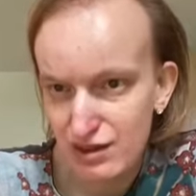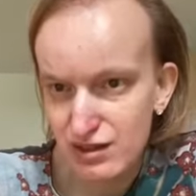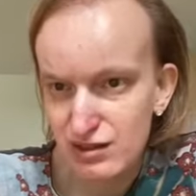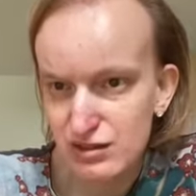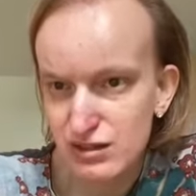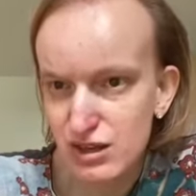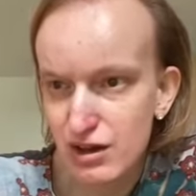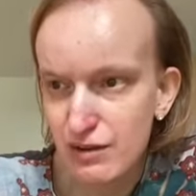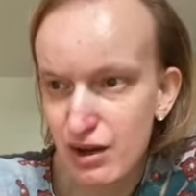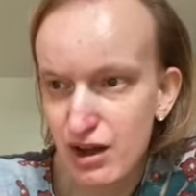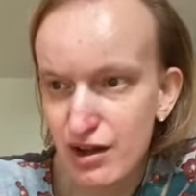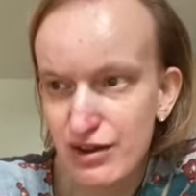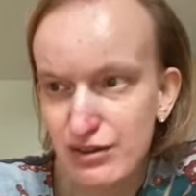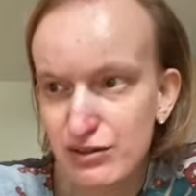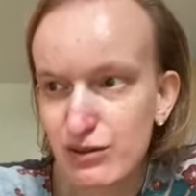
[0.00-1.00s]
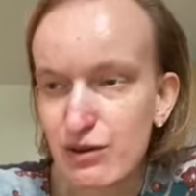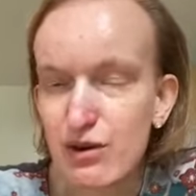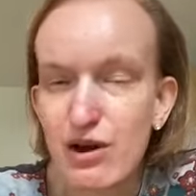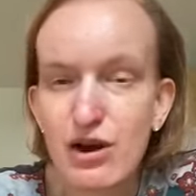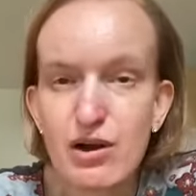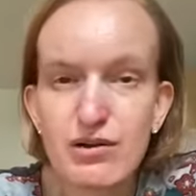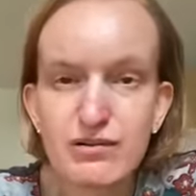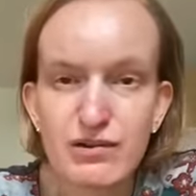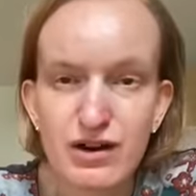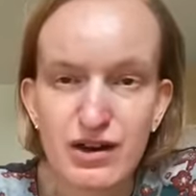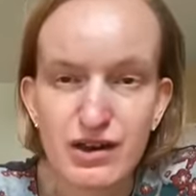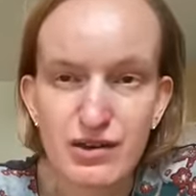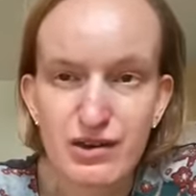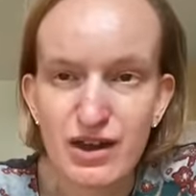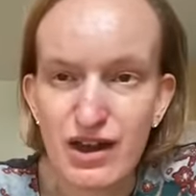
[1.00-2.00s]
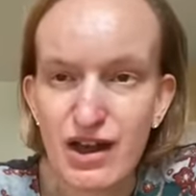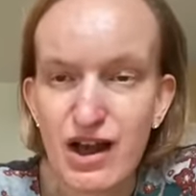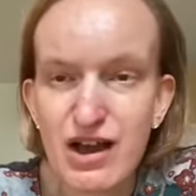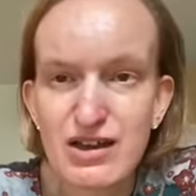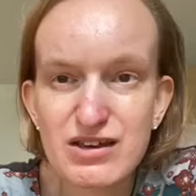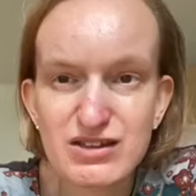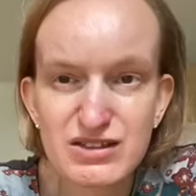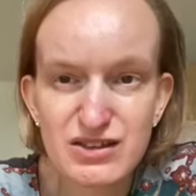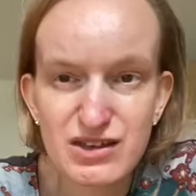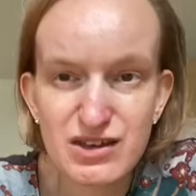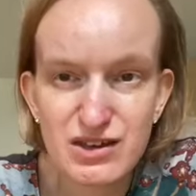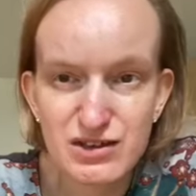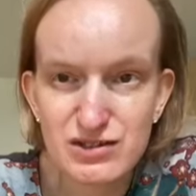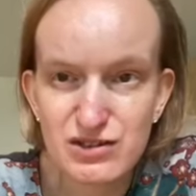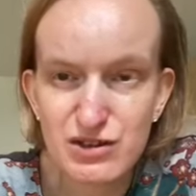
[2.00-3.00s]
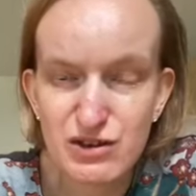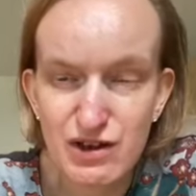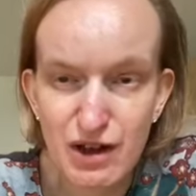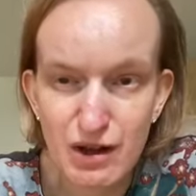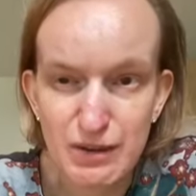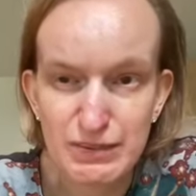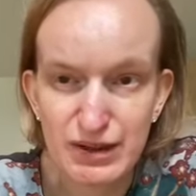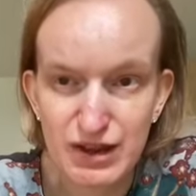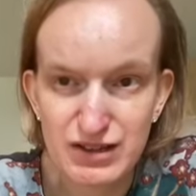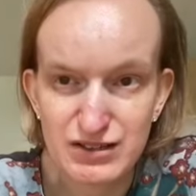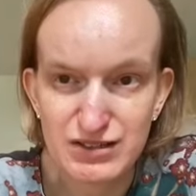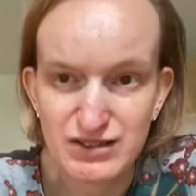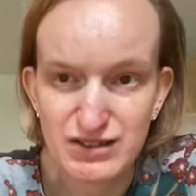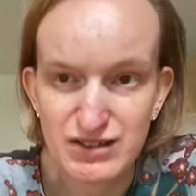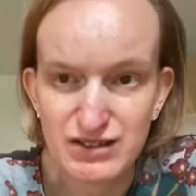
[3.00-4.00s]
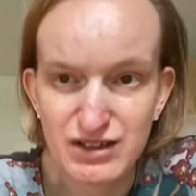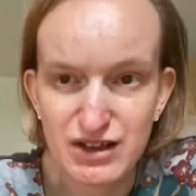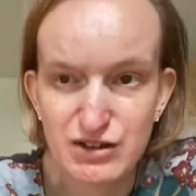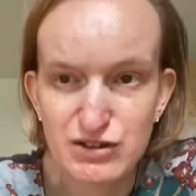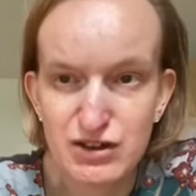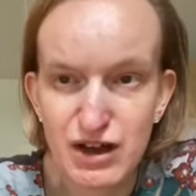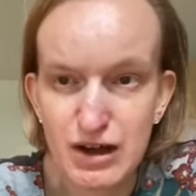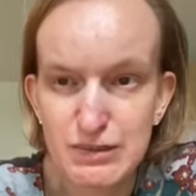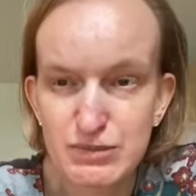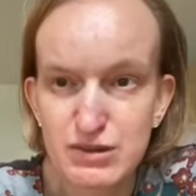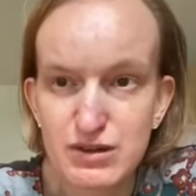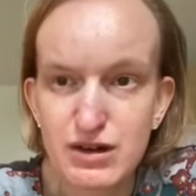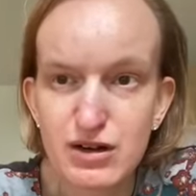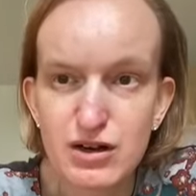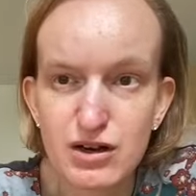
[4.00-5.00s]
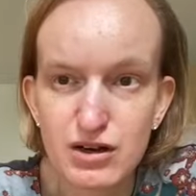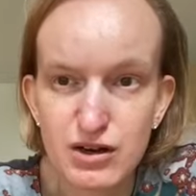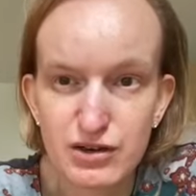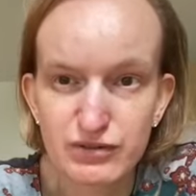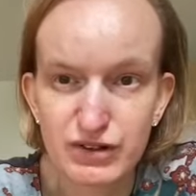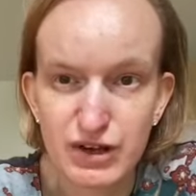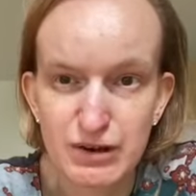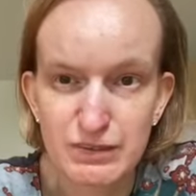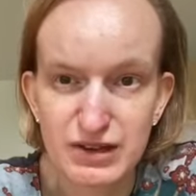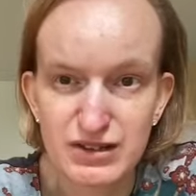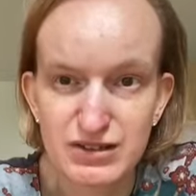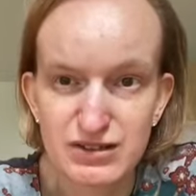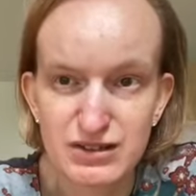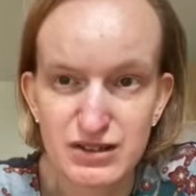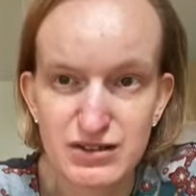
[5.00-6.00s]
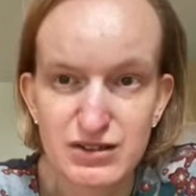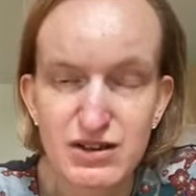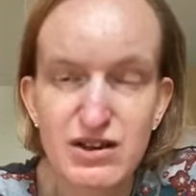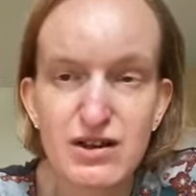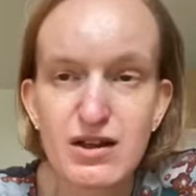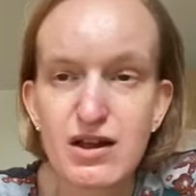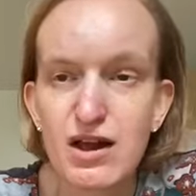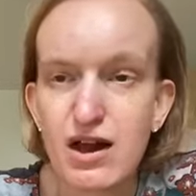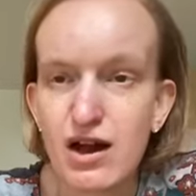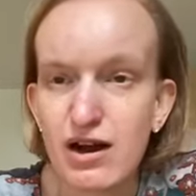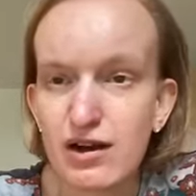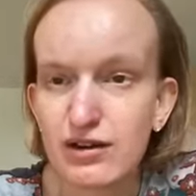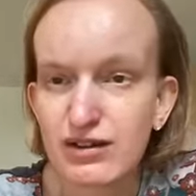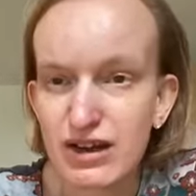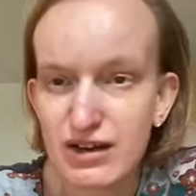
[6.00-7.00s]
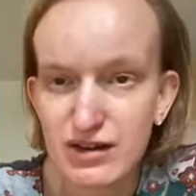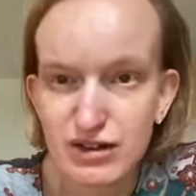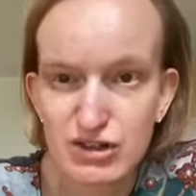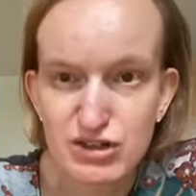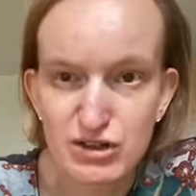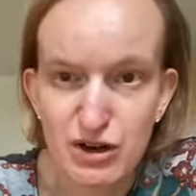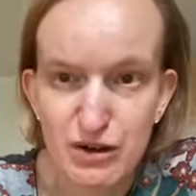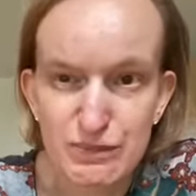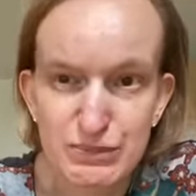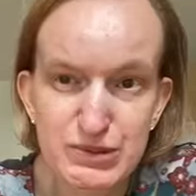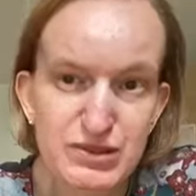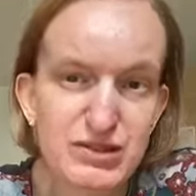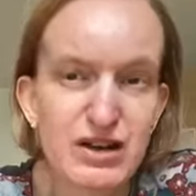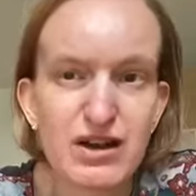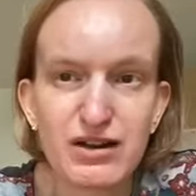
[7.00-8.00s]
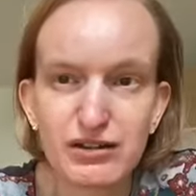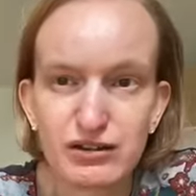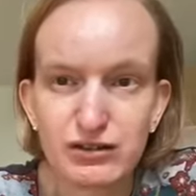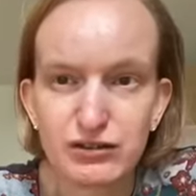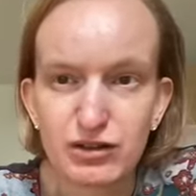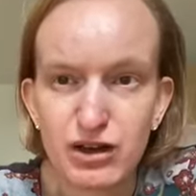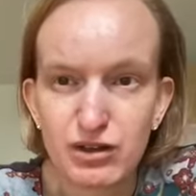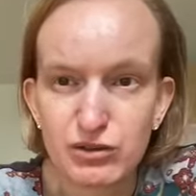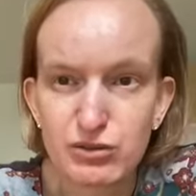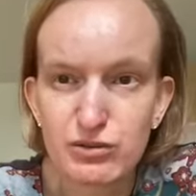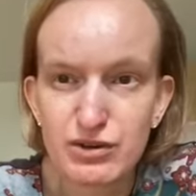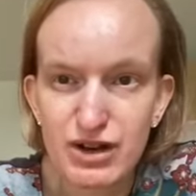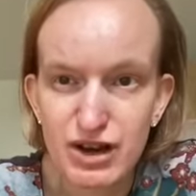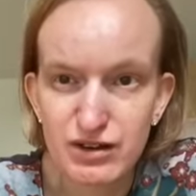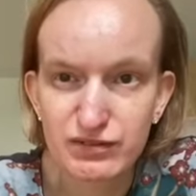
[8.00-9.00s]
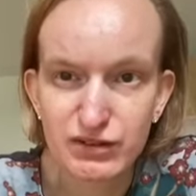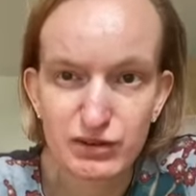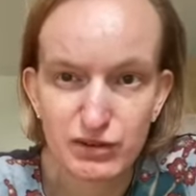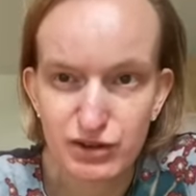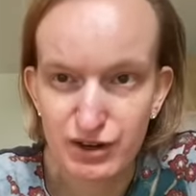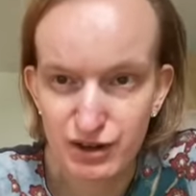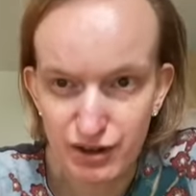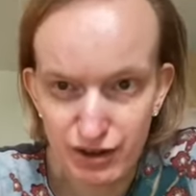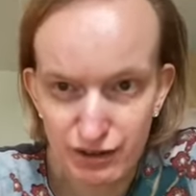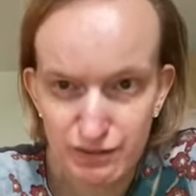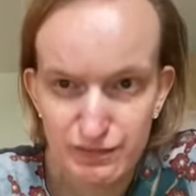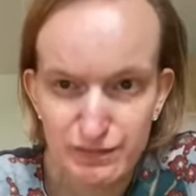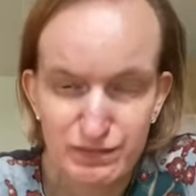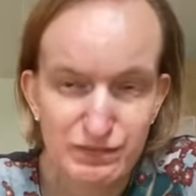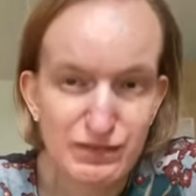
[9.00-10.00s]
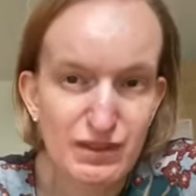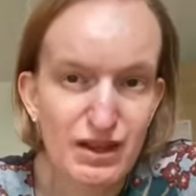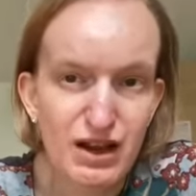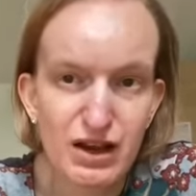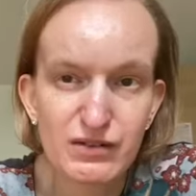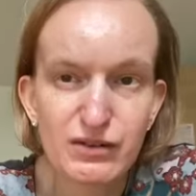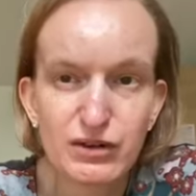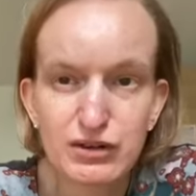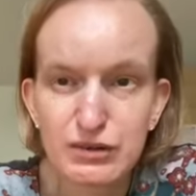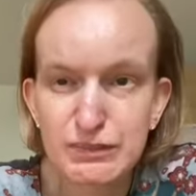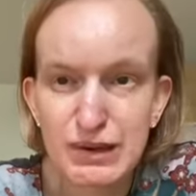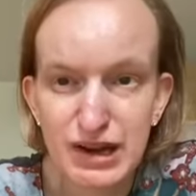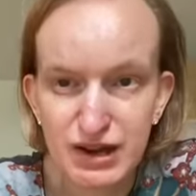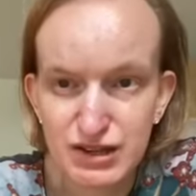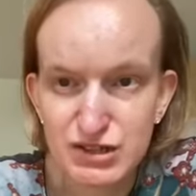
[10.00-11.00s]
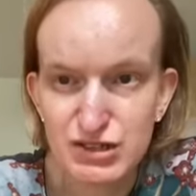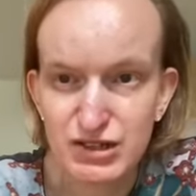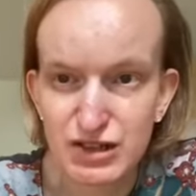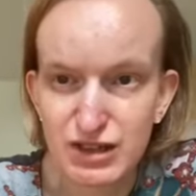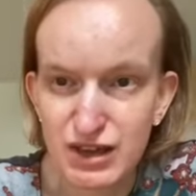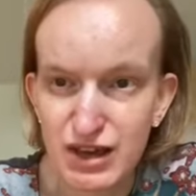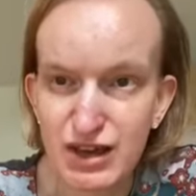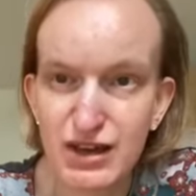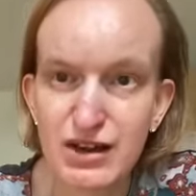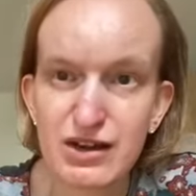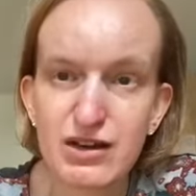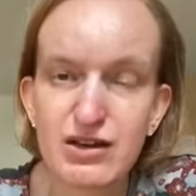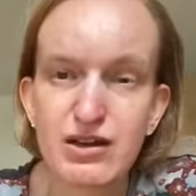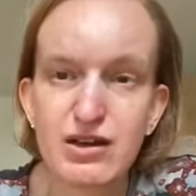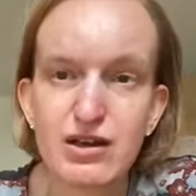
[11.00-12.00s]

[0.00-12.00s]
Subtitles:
So I thought, all right, okay, I used to use herbal essences. I used to absolutely love herbal essences. I'll go to the shops, I'll go and have a look at it, have a look at the packaging again,